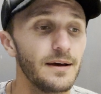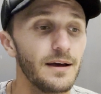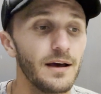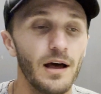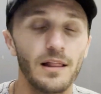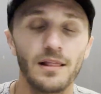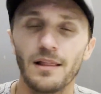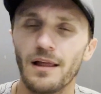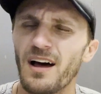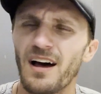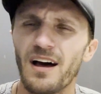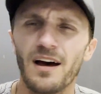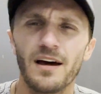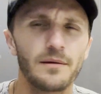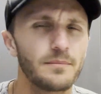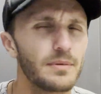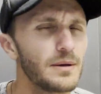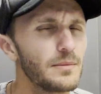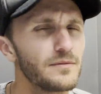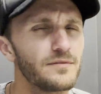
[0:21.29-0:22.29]
a lot
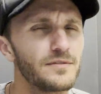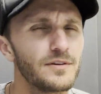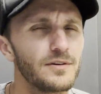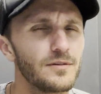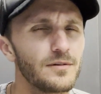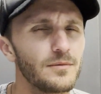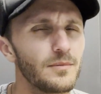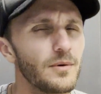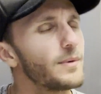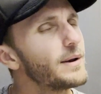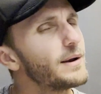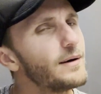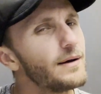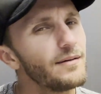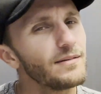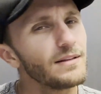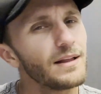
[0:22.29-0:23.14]
of people viewing, but we don't have a